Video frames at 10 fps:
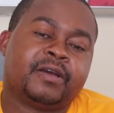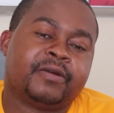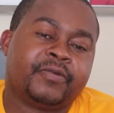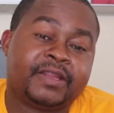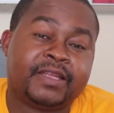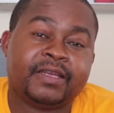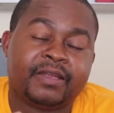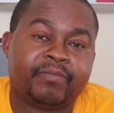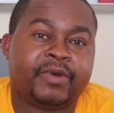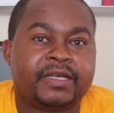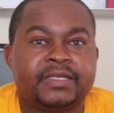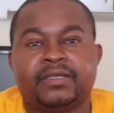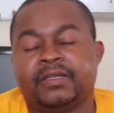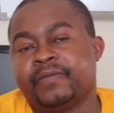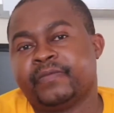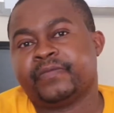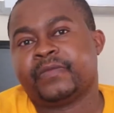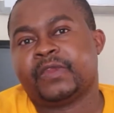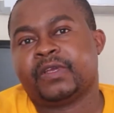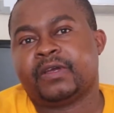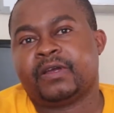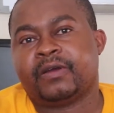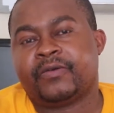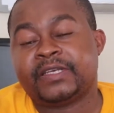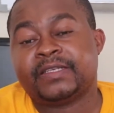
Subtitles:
within a battery. What